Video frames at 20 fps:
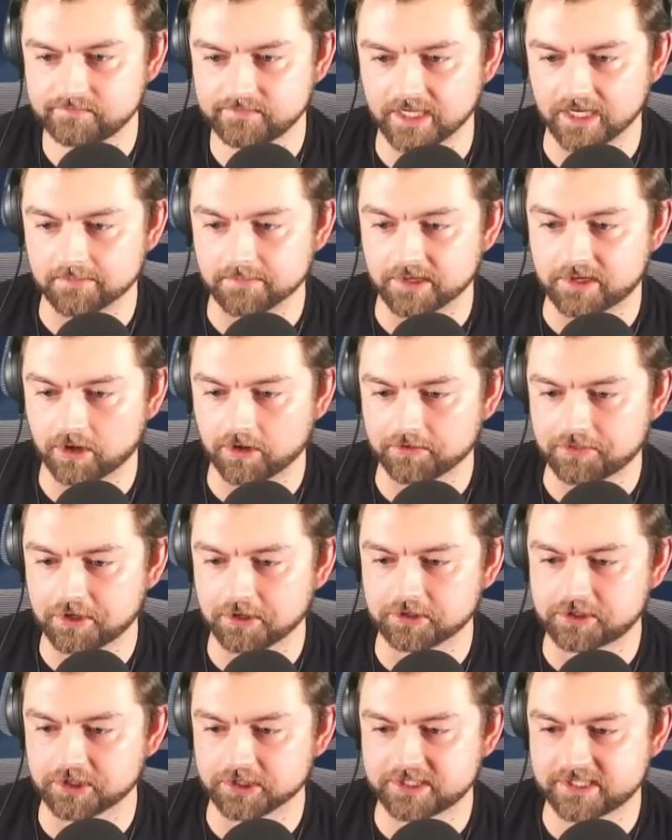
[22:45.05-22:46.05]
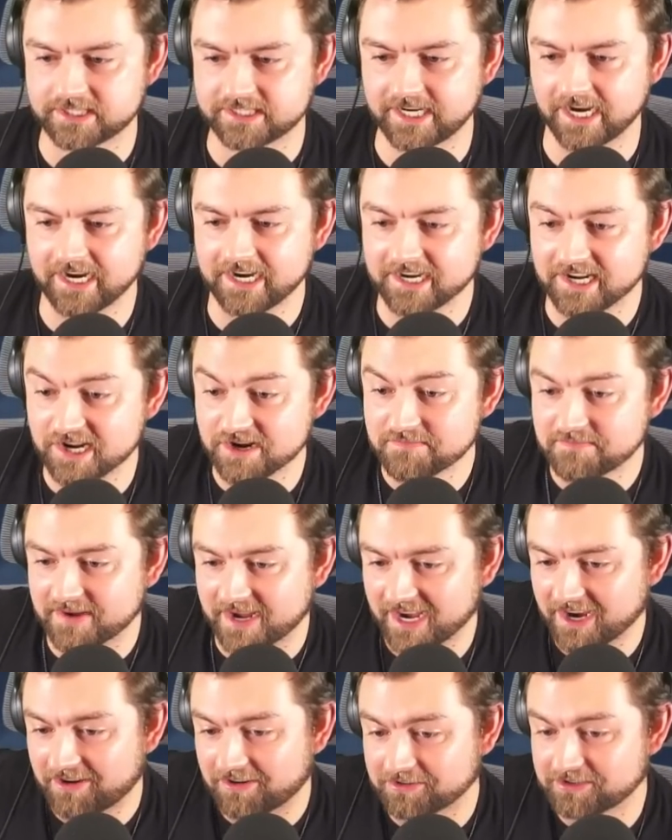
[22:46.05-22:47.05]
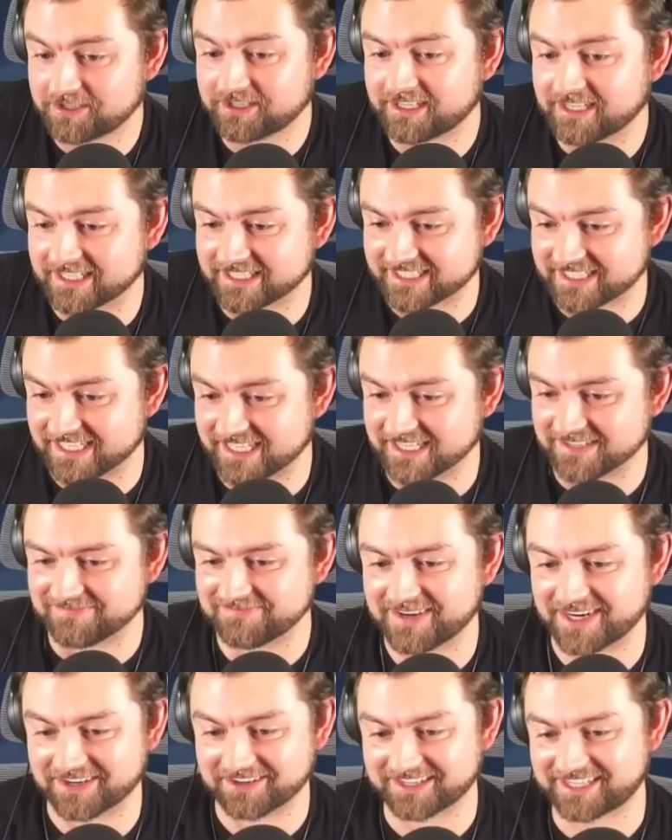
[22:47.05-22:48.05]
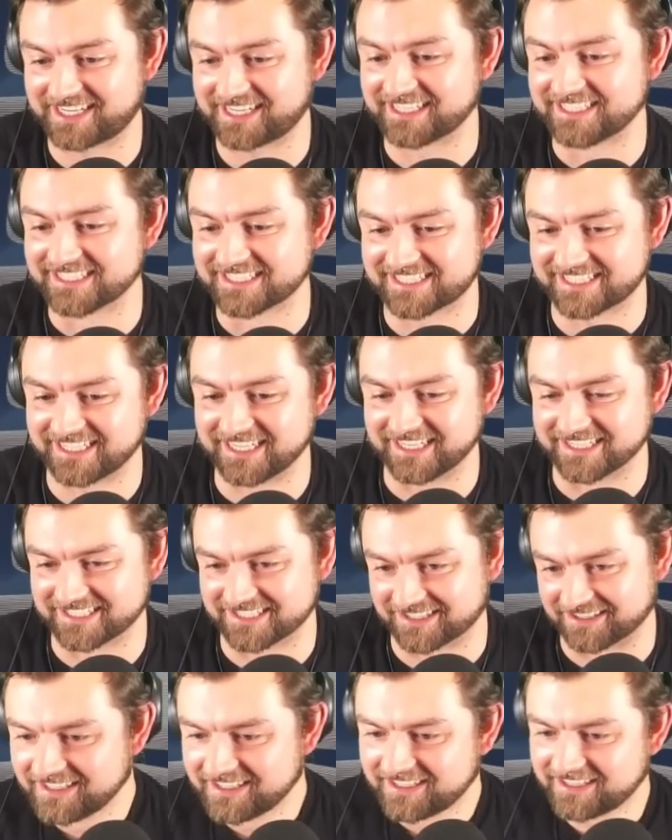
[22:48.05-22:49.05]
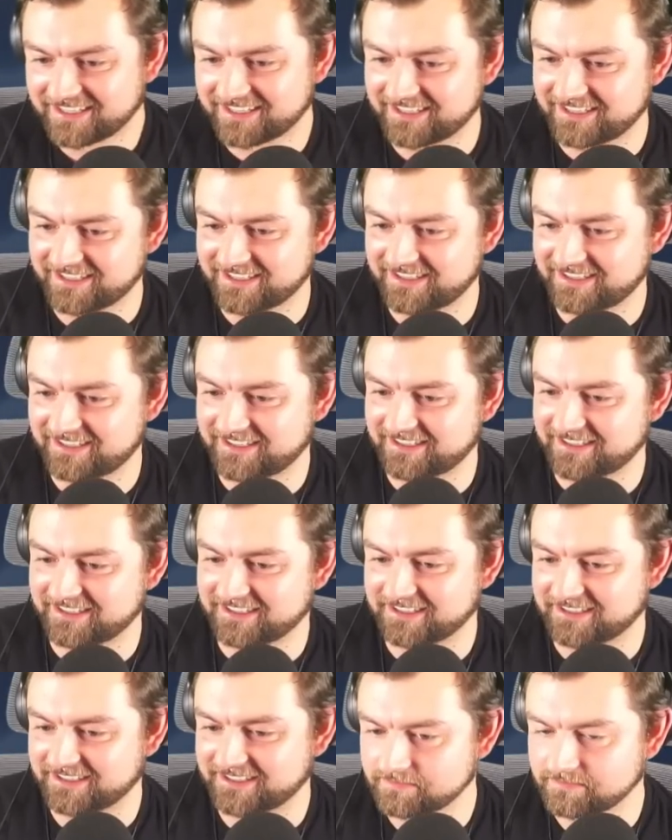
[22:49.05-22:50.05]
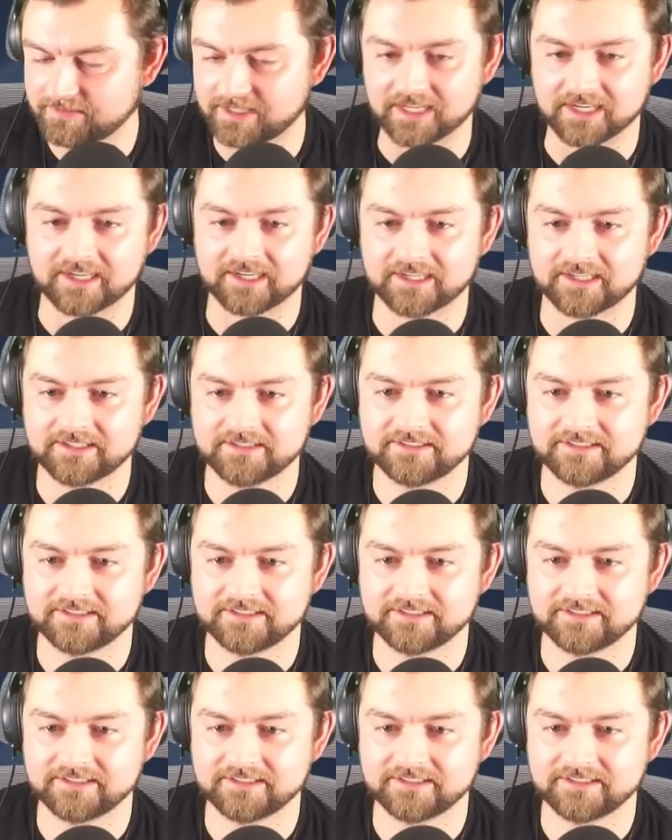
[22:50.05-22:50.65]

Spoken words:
Yeah, MacArthur just stayed in power as the American Caesar. Oh, yeah.